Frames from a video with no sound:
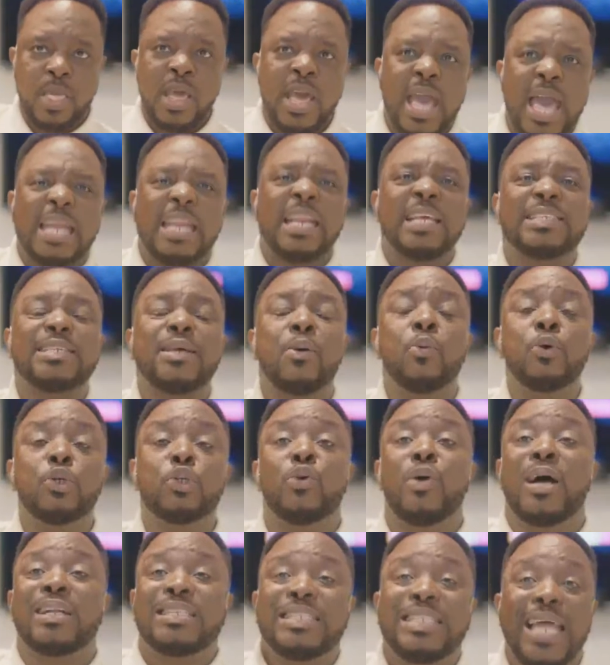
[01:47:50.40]
And they said, we
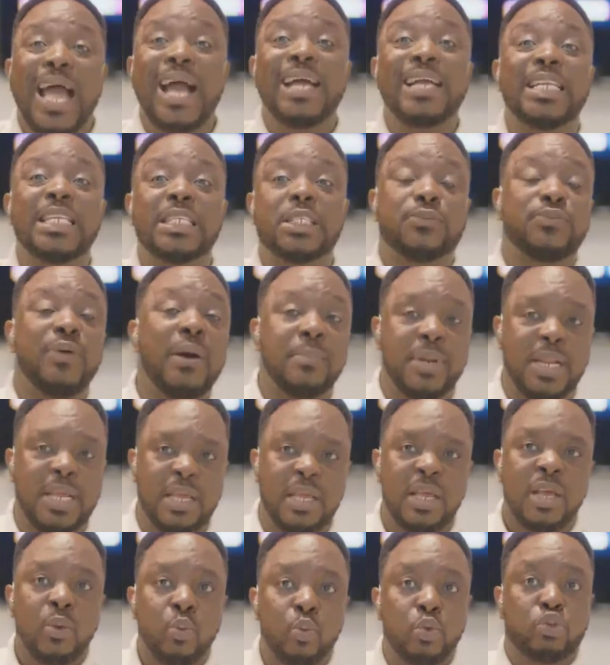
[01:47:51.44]
should attack this family
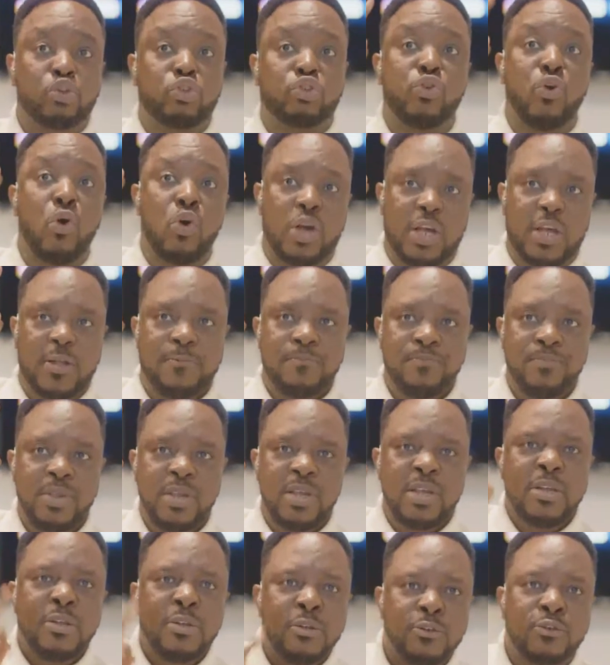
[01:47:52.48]
with stroke.
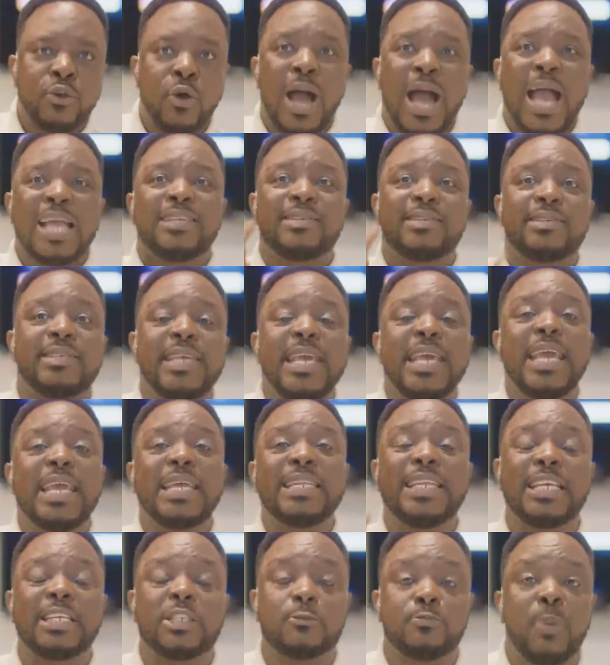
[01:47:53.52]
So I see
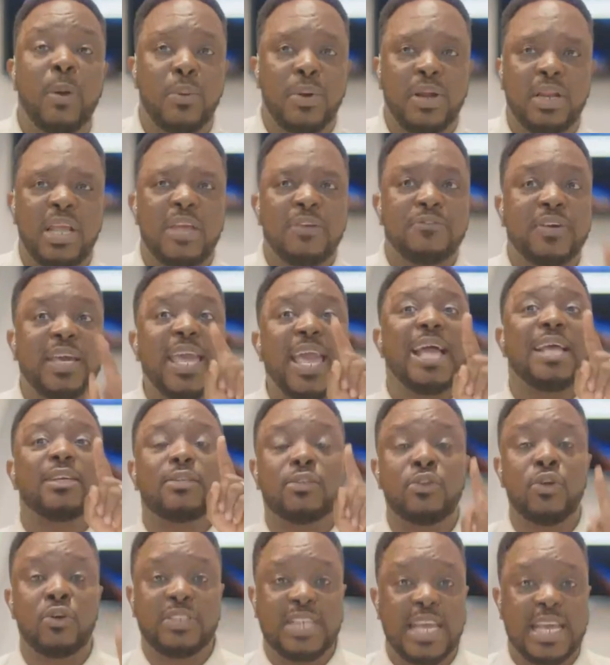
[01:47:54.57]
in the spirit, if care
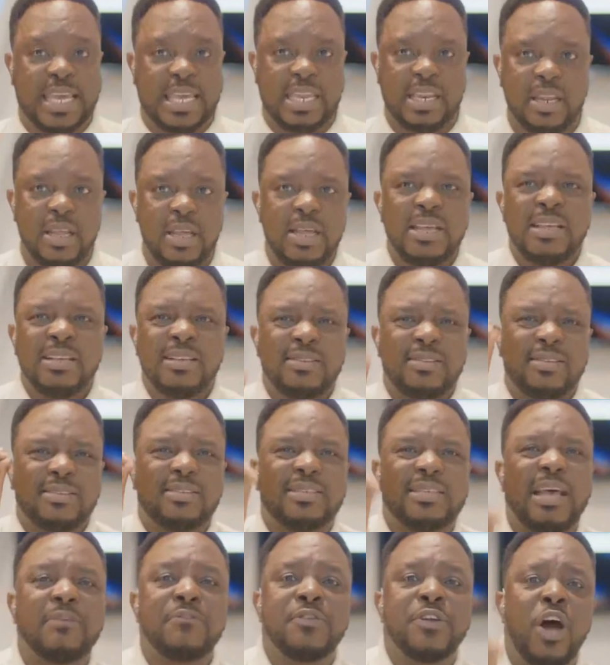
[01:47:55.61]
is not taken,
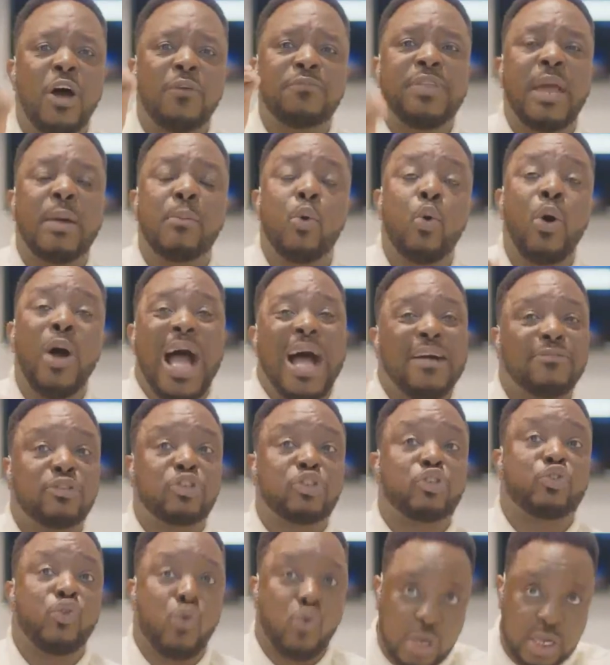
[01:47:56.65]
seven of them will have
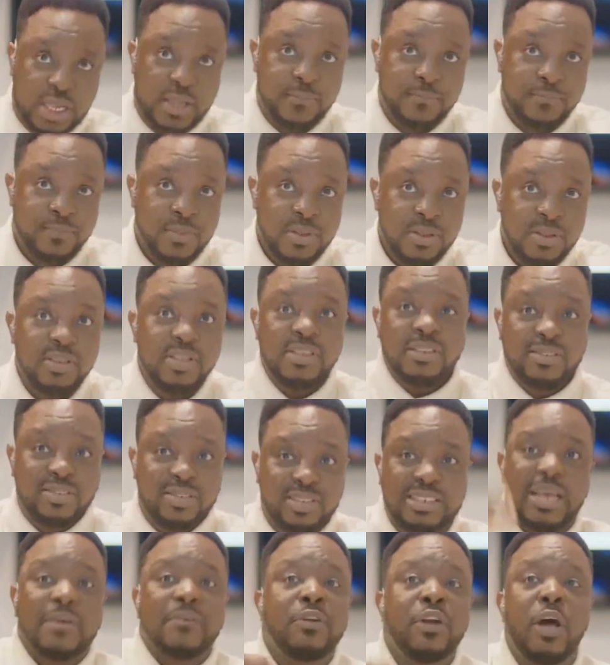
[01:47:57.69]
stroke.
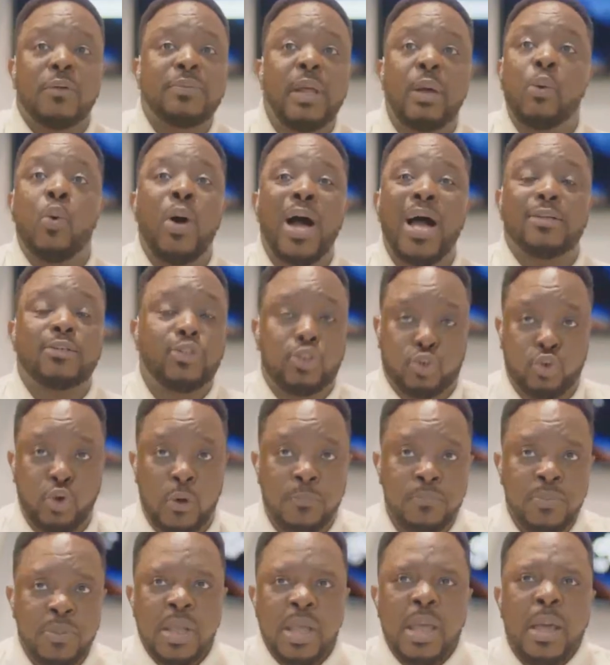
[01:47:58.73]
Seven of them will have stroke.